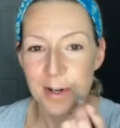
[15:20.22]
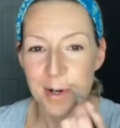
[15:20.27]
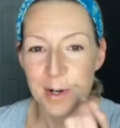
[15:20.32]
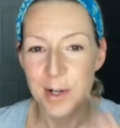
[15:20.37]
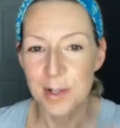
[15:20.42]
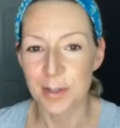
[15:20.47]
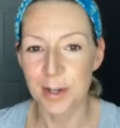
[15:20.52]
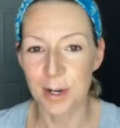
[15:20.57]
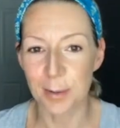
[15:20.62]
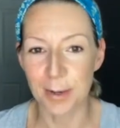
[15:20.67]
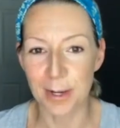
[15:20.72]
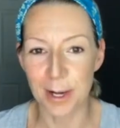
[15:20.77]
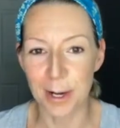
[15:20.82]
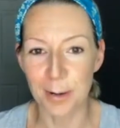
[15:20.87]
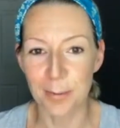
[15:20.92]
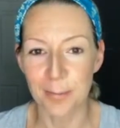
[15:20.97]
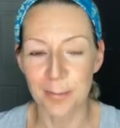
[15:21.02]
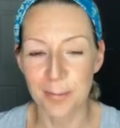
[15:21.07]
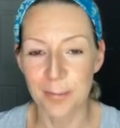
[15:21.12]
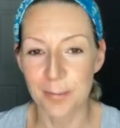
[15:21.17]
There we go.
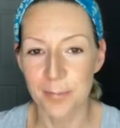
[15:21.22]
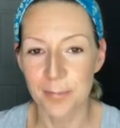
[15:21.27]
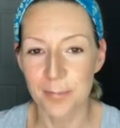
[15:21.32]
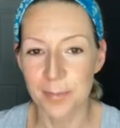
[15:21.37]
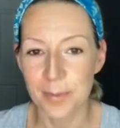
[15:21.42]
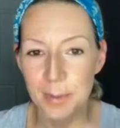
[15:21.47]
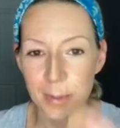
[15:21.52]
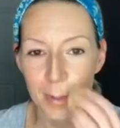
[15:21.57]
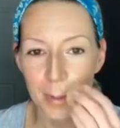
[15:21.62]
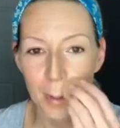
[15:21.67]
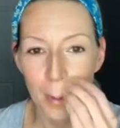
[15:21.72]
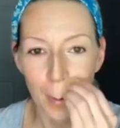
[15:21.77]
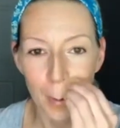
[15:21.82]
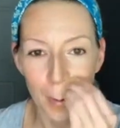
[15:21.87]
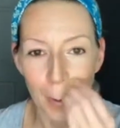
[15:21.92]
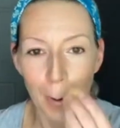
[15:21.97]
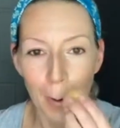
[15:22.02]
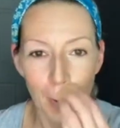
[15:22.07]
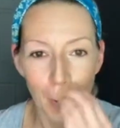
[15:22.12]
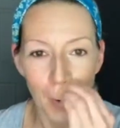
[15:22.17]

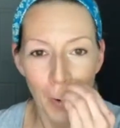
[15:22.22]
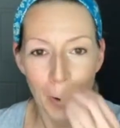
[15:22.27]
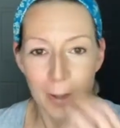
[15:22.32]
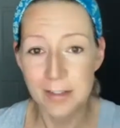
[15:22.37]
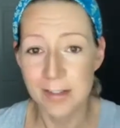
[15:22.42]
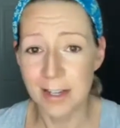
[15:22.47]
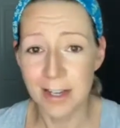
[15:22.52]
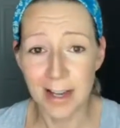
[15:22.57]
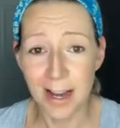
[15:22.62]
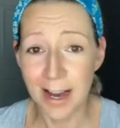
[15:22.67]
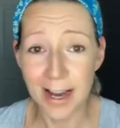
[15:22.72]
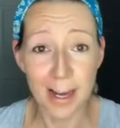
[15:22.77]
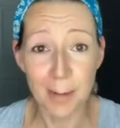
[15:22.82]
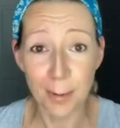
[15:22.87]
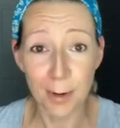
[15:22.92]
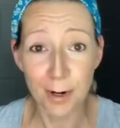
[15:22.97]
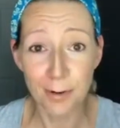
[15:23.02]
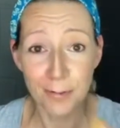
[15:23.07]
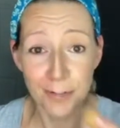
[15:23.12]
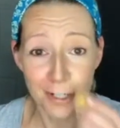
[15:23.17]
See, I ain't
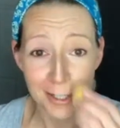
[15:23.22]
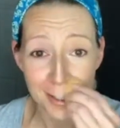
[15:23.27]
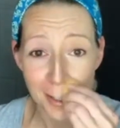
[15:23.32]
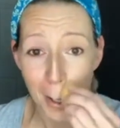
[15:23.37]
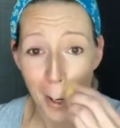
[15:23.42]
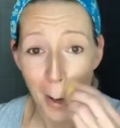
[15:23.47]
perfect.